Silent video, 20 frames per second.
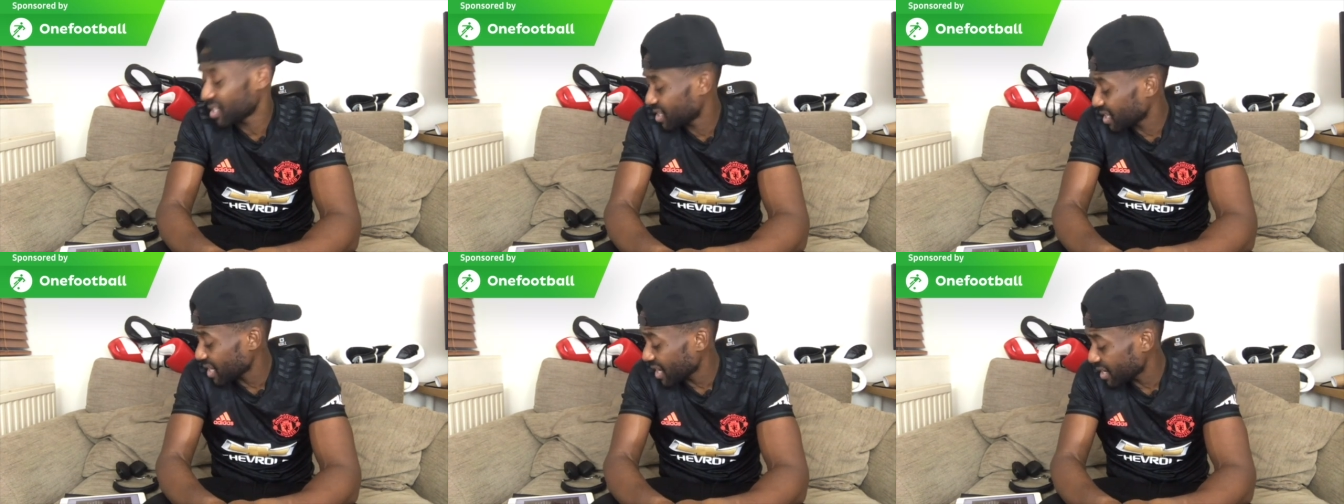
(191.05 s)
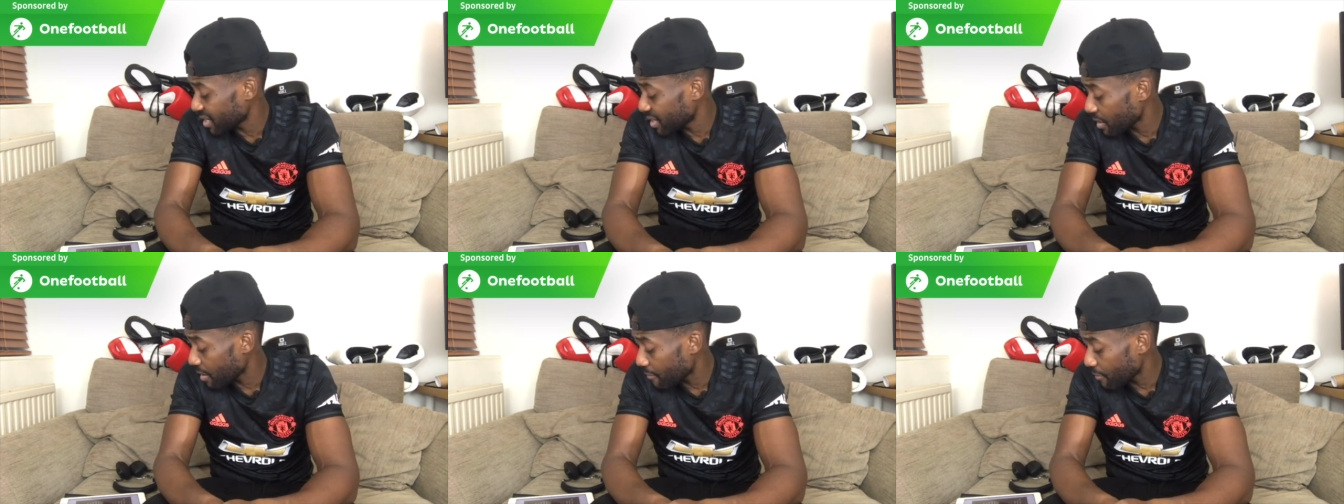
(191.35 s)
that and
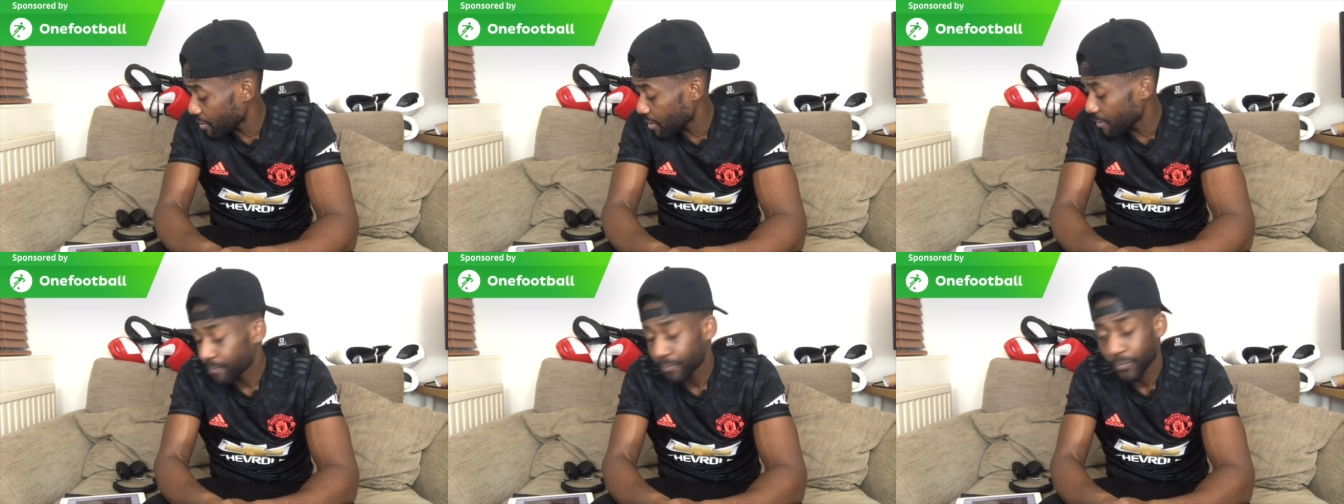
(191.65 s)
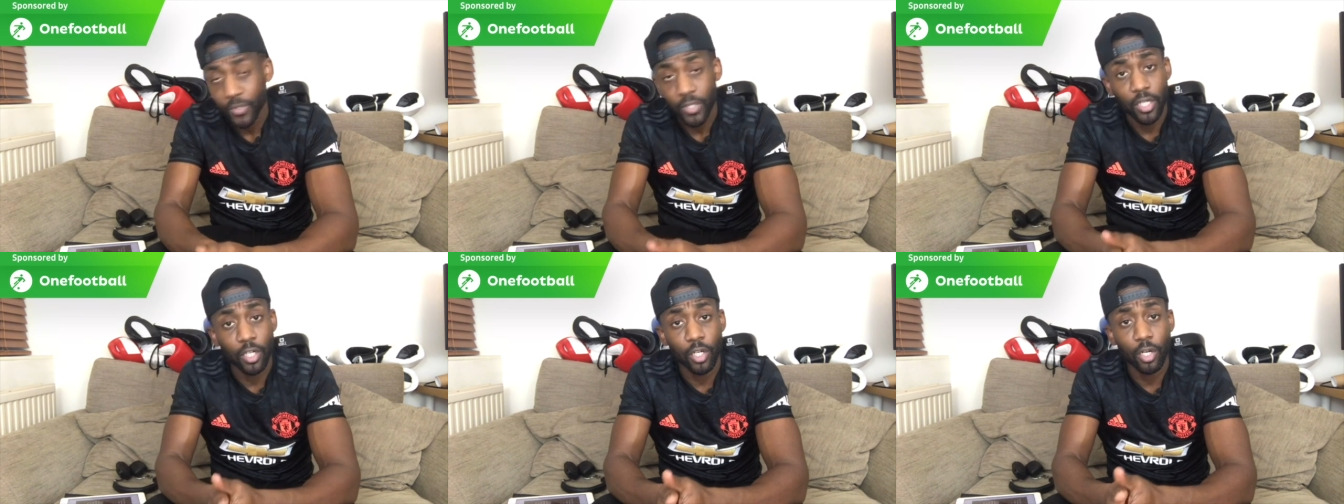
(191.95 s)
the other.
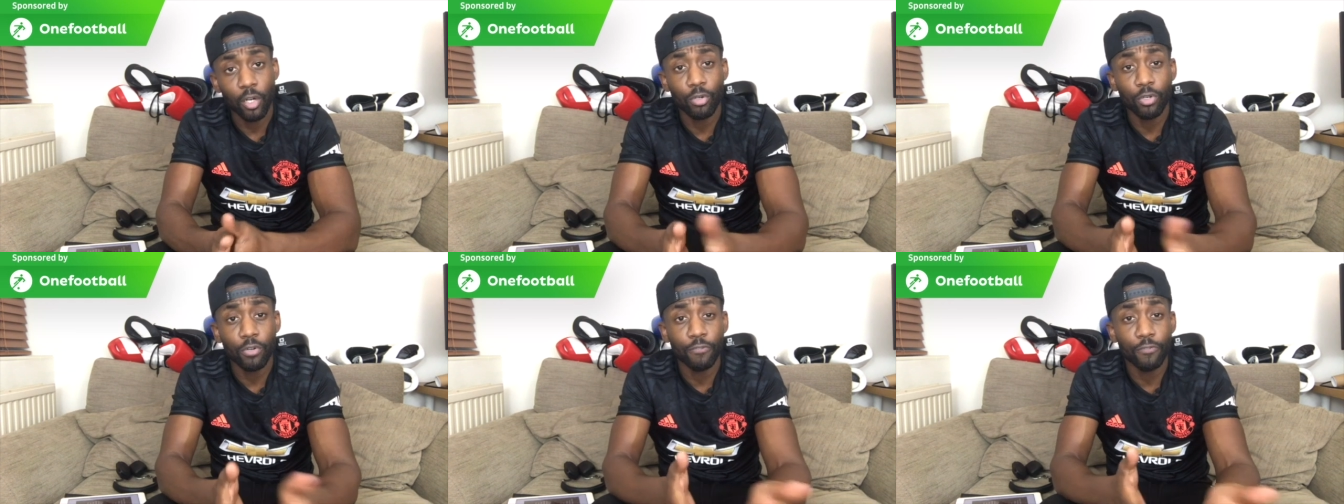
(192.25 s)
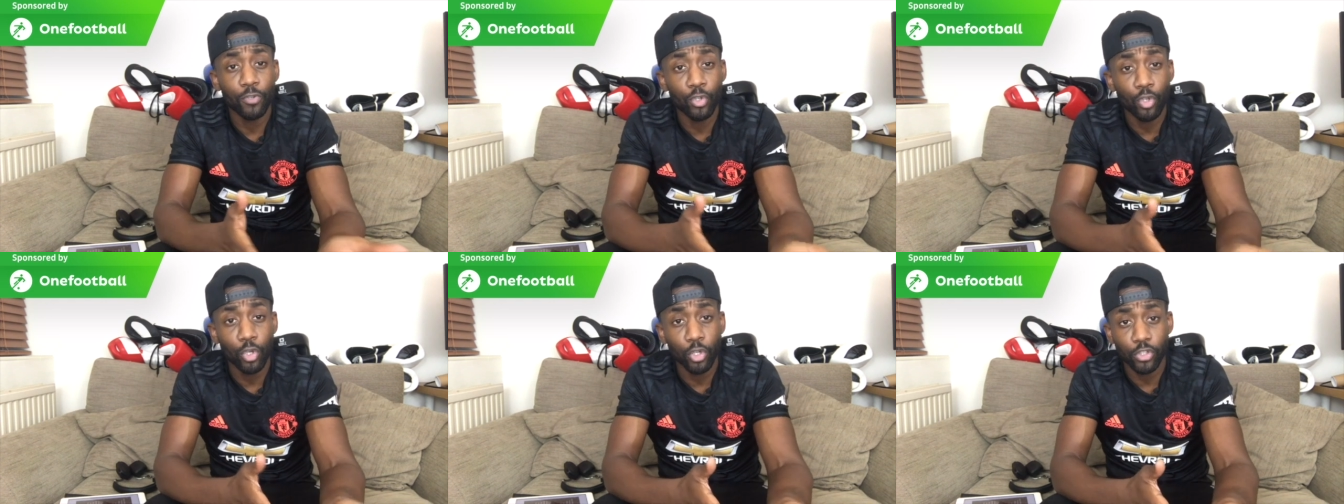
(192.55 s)
Load of
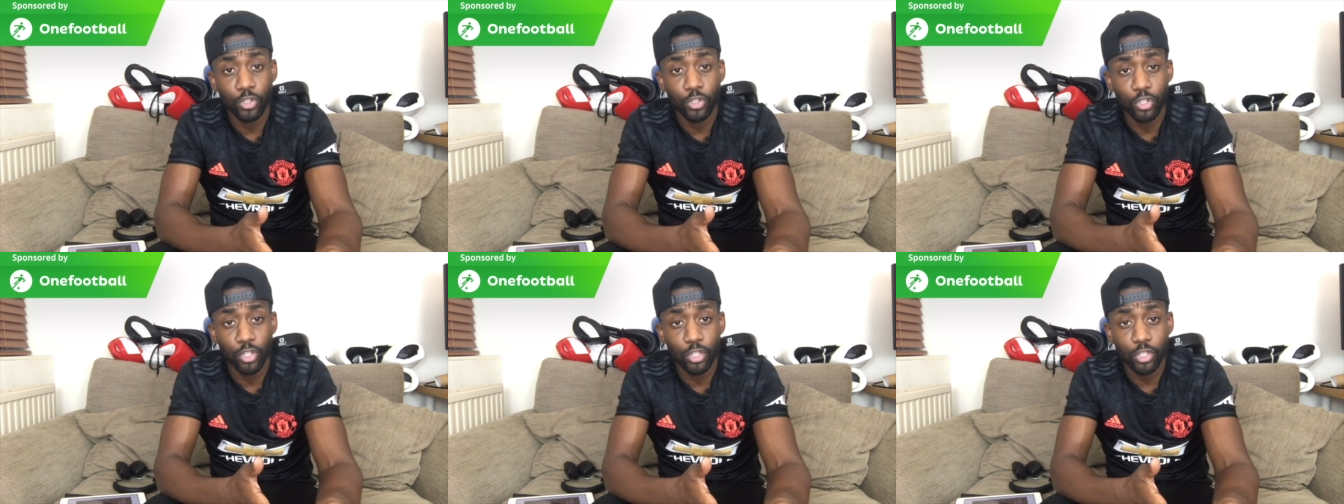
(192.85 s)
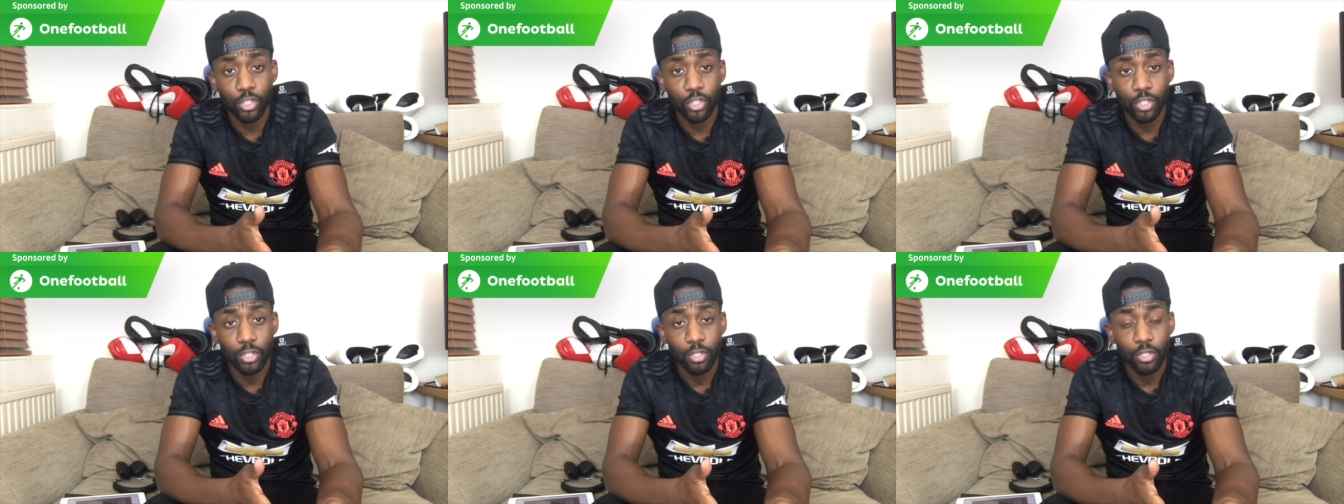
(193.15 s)

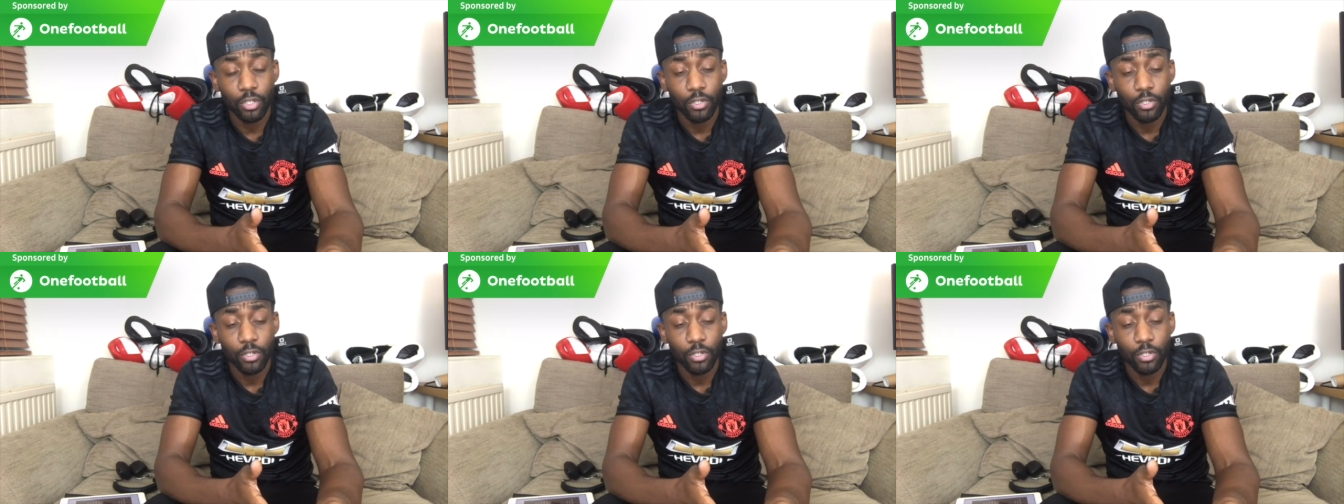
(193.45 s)
nonsense.